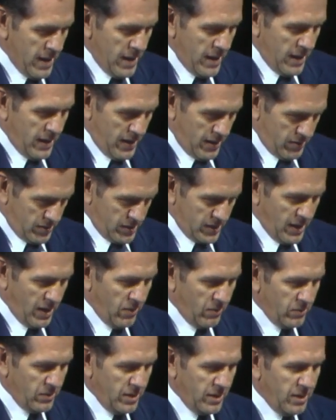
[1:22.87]
and how
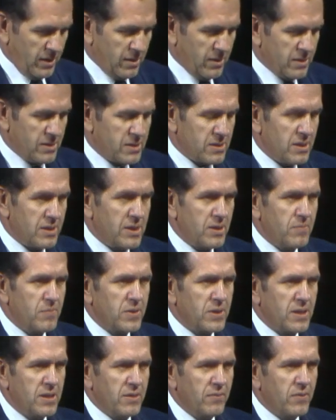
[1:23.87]
soundly he could sleep
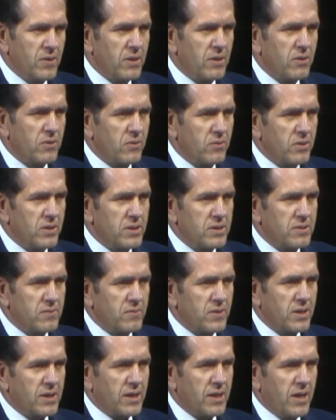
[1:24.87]
that even the noise of
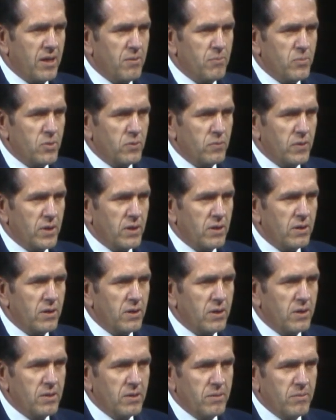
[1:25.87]
the camp moving
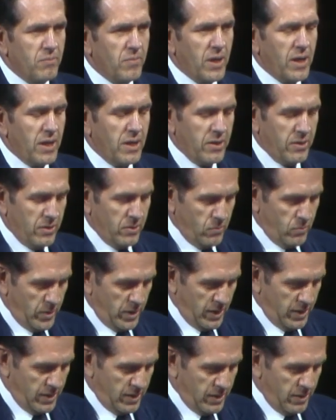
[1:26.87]
on might not
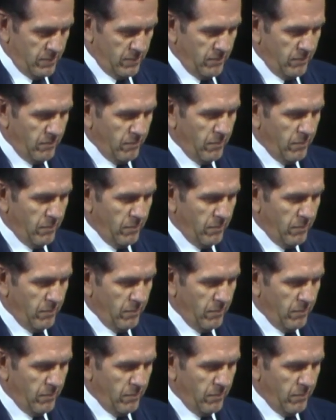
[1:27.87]
awaken him.